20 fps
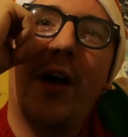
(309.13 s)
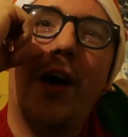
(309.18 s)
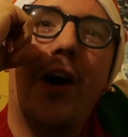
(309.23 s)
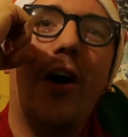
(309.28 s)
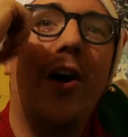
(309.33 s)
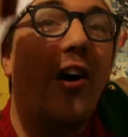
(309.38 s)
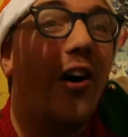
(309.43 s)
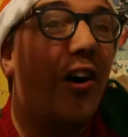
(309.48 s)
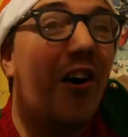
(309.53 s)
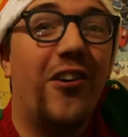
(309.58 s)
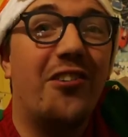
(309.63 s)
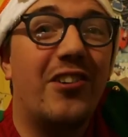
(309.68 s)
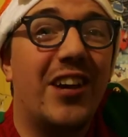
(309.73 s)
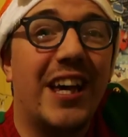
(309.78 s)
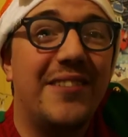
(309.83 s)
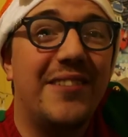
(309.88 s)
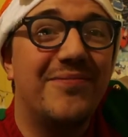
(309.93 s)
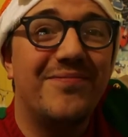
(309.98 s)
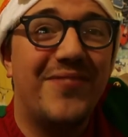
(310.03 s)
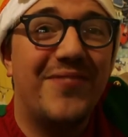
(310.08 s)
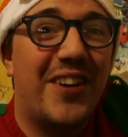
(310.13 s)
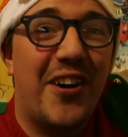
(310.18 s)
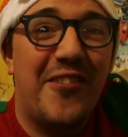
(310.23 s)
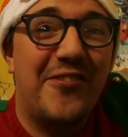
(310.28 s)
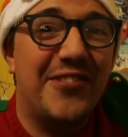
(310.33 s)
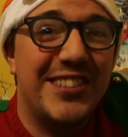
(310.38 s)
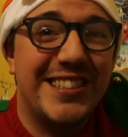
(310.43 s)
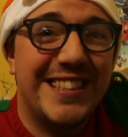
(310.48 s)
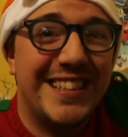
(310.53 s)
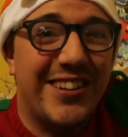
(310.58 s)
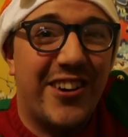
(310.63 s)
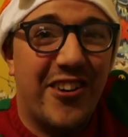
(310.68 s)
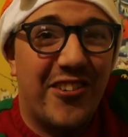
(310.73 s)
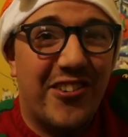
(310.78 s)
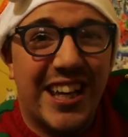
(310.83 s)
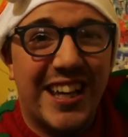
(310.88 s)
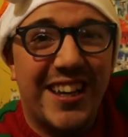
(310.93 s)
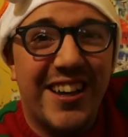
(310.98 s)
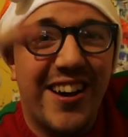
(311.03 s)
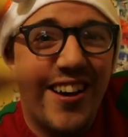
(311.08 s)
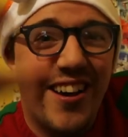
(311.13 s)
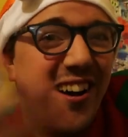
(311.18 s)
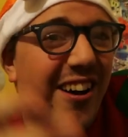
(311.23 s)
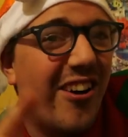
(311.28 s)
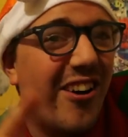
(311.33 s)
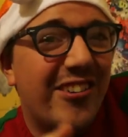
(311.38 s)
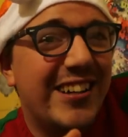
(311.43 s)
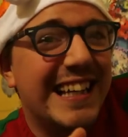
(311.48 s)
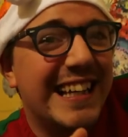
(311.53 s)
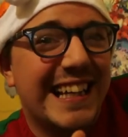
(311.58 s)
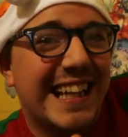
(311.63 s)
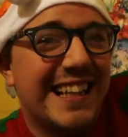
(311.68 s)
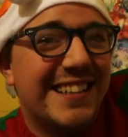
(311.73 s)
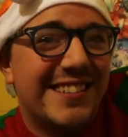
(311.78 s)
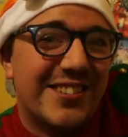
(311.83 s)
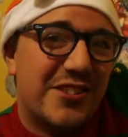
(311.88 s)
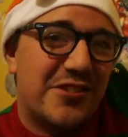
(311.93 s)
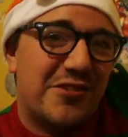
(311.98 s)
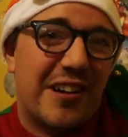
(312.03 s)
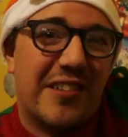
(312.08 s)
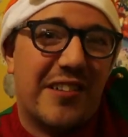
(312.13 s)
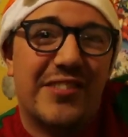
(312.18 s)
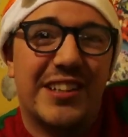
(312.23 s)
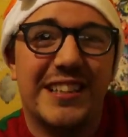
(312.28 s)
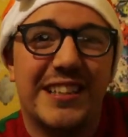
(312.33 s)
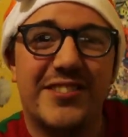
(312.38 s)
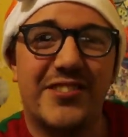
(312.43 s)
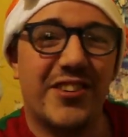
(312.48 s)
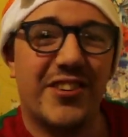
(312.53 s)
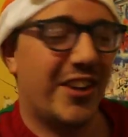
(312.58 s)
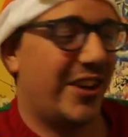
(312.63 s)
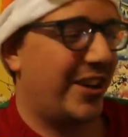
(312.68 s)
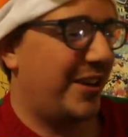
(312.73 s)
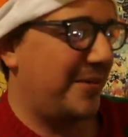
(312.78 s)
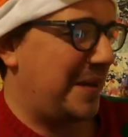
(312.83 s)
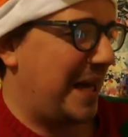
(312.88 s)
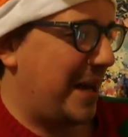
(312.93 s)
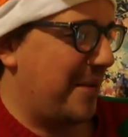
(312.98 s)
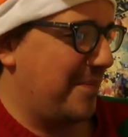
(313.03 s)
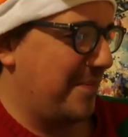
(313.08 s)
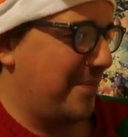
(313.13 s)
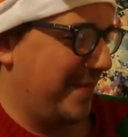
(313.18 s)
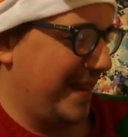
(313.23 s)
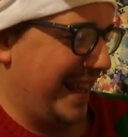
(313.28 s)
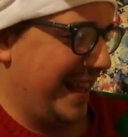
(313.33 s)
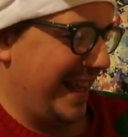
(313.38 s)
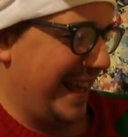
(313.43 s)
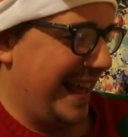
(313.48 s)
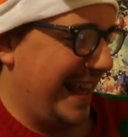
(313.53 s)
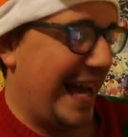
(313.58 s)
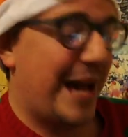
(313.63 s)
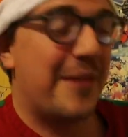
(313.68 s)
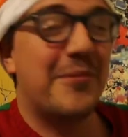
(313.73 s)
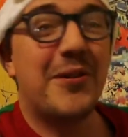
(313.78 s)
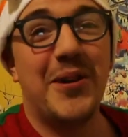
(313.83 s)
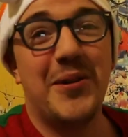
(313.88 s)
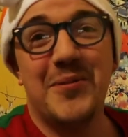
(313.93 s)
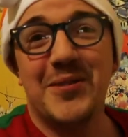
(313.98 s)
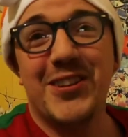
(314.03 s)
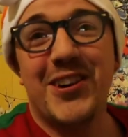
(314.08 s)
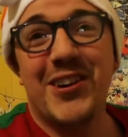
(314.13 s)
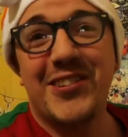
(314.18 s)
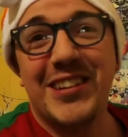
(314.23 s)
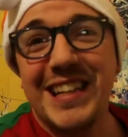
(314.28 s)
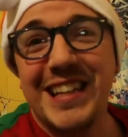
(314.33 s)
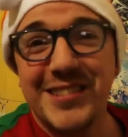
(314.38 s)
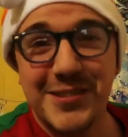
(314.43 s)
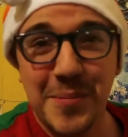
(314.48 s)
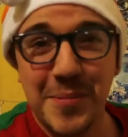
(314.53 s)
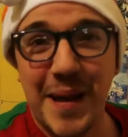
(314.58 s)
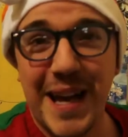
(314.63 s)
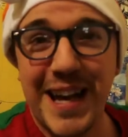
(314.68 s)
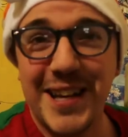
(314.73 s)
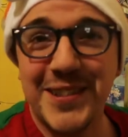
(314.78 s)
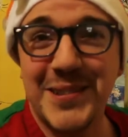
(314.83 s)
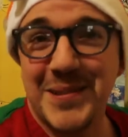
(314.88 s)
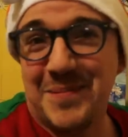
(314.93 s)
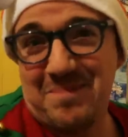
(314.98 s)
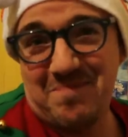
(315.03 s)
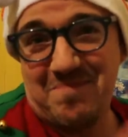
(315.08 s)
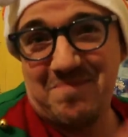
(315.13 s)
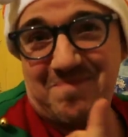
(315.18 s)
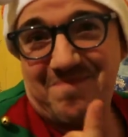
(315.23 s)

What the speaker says: Oh, Augie. Obviously Augie. Augie likes his travelling, so yeah. I'm going with Augie as a person.